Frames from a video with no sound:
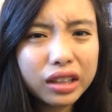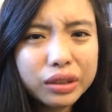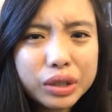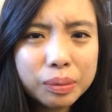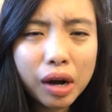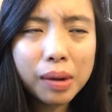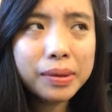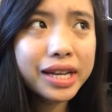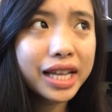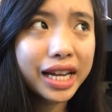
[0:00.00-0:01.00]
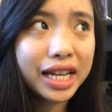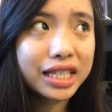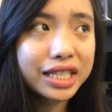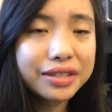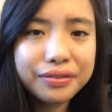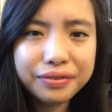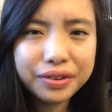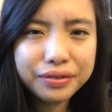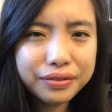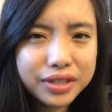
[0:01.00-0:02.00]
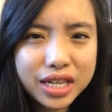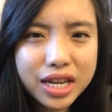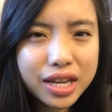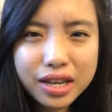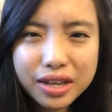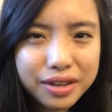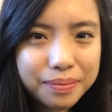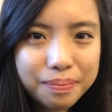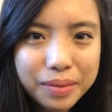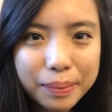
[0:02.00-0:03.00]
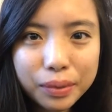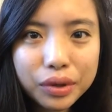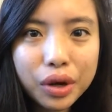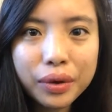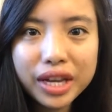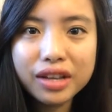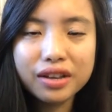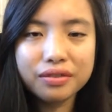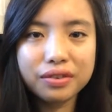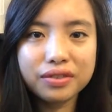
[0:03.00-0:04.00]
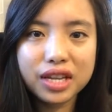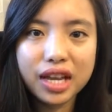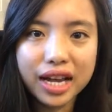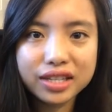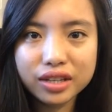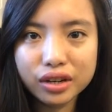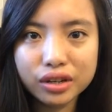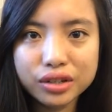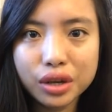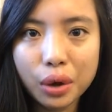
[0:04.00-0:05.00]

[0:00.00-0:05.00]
There was probably like at least 50 people going, 50 guys and girls